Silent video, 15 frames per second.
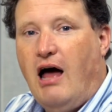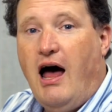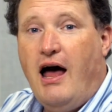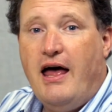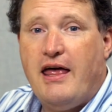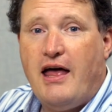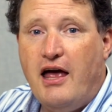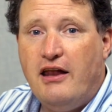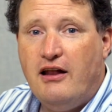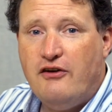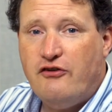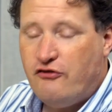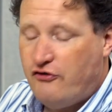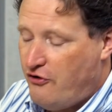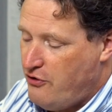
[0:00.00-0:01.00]
Hi, I'd
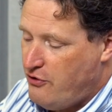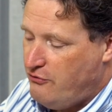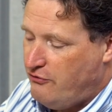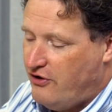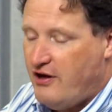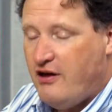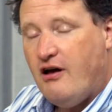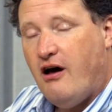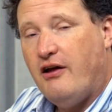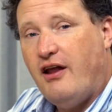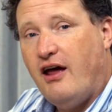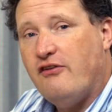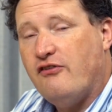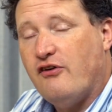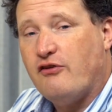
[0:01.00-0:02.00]
like to show you
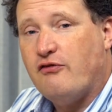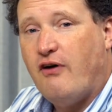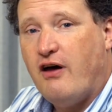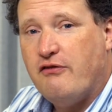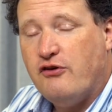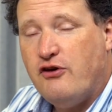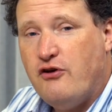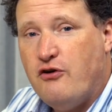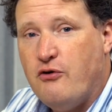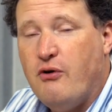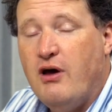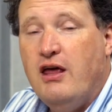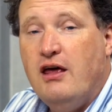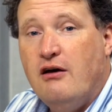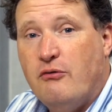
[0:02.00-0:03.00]

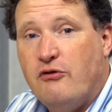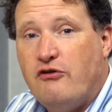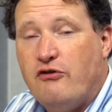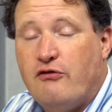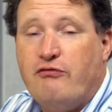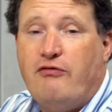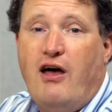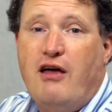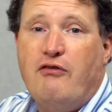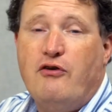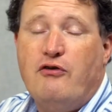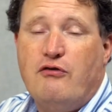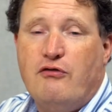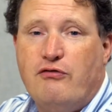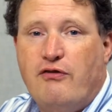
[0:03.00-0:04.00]
DER-965Q, which is a
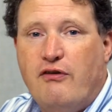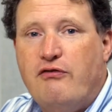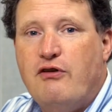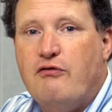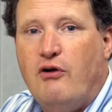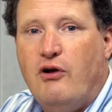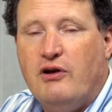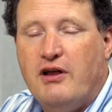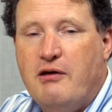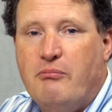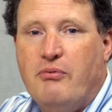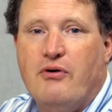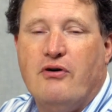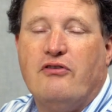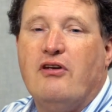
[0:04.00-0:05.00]
550 volt
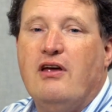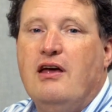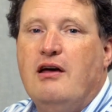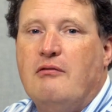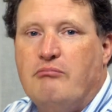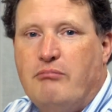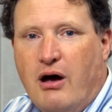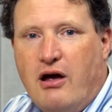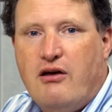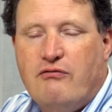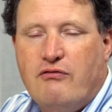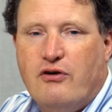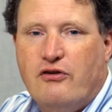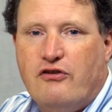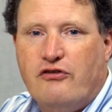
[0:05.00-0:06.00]
input buck
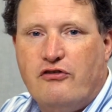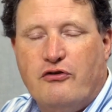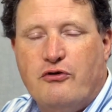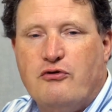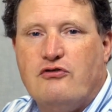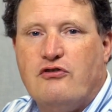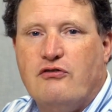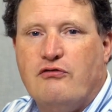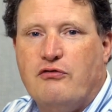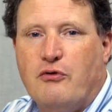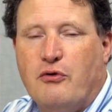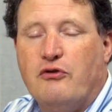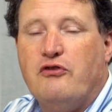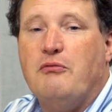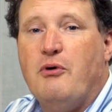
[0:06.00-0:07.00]
converter solution
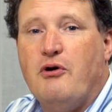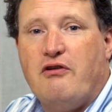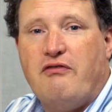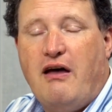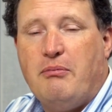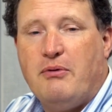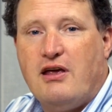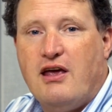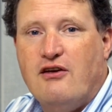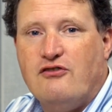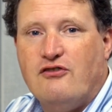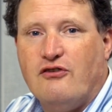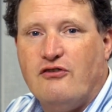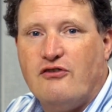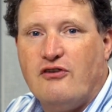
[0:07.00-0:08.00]
for automotive
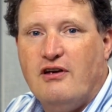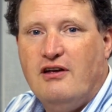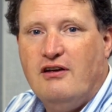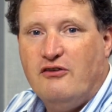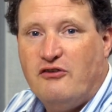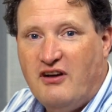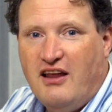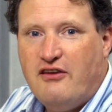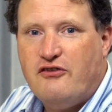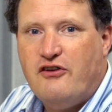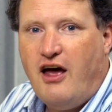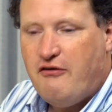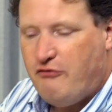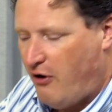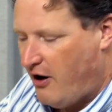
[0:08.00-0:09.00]
applications. So let's
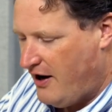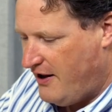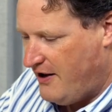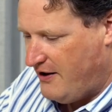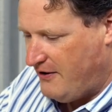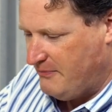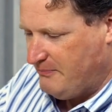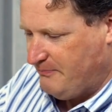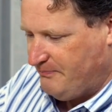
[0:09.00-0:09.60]
dive right in.